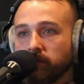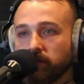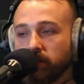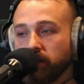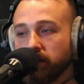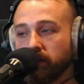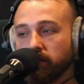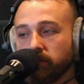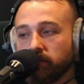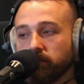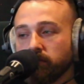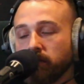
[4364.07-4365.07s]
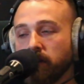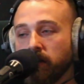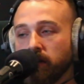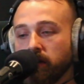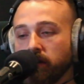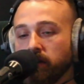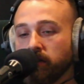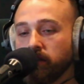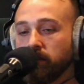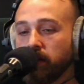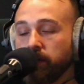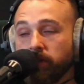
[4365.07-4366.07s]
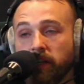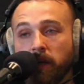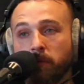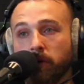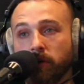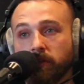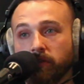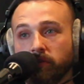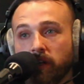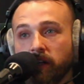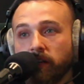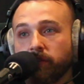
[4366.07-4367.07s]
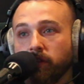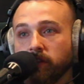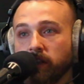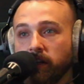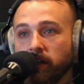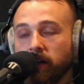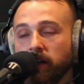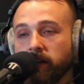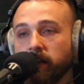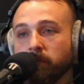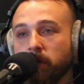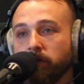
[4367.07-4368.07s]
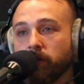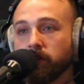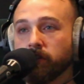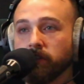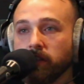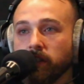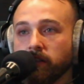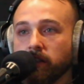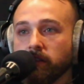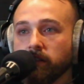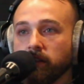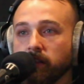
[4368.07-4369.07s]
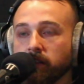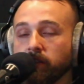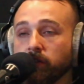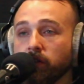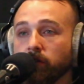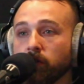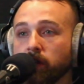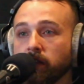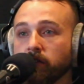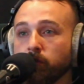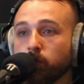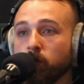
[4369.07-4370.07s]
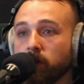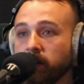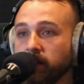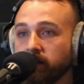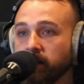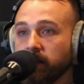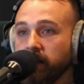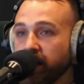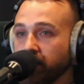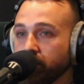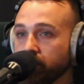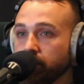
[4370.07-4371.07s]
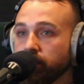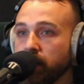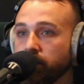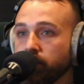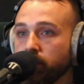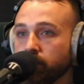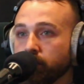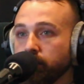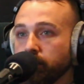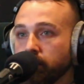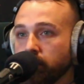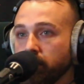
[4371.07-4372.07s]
just an everyday person, right? If you say, hey, my virtues are this, this, and this, and don't look into what is the nature of that virtue,